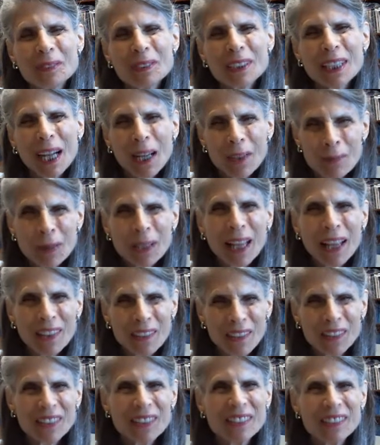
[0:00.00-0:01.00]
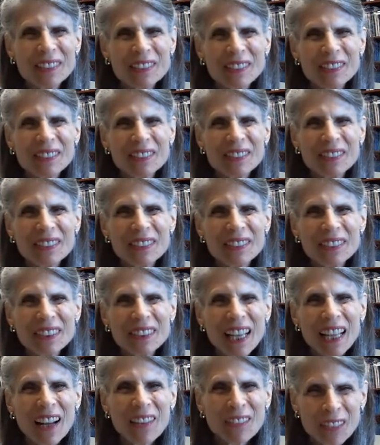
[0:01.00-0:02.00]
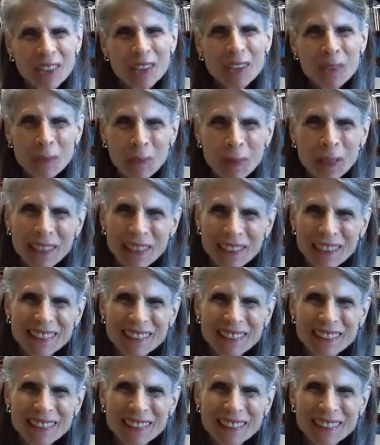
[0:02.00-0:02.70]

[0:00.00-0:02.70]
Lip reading: God bless. Have a good week.